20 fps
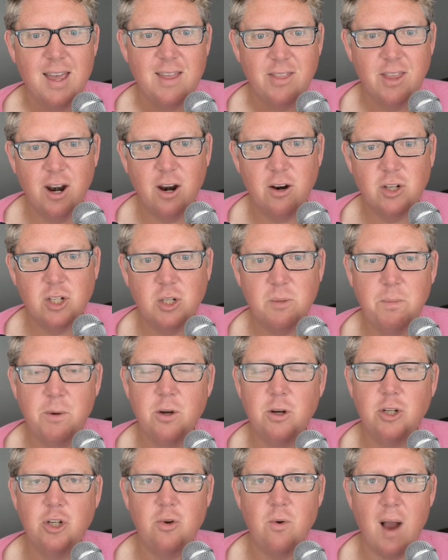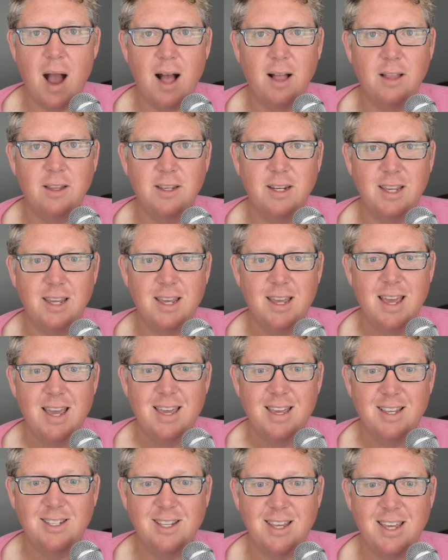that our spirituality
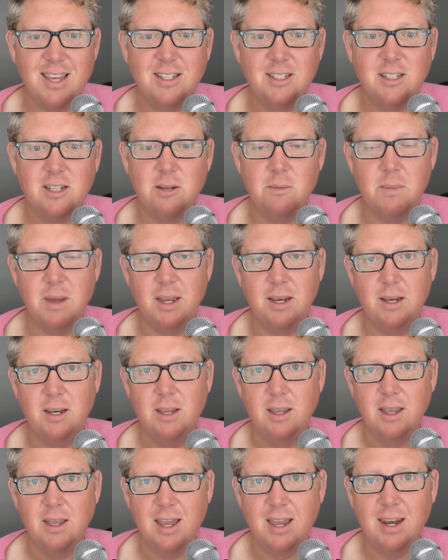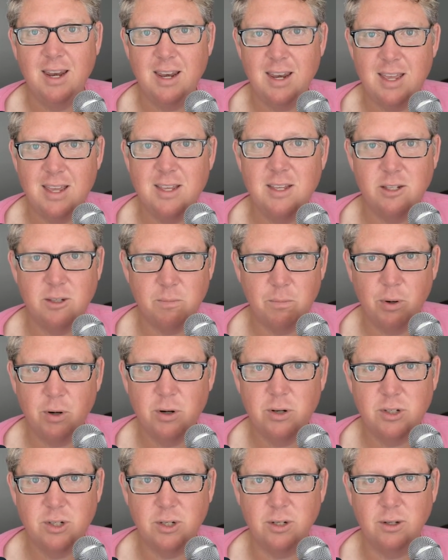is intimate and it is
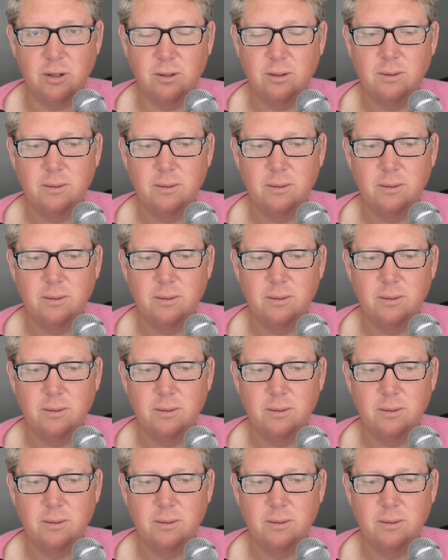personal.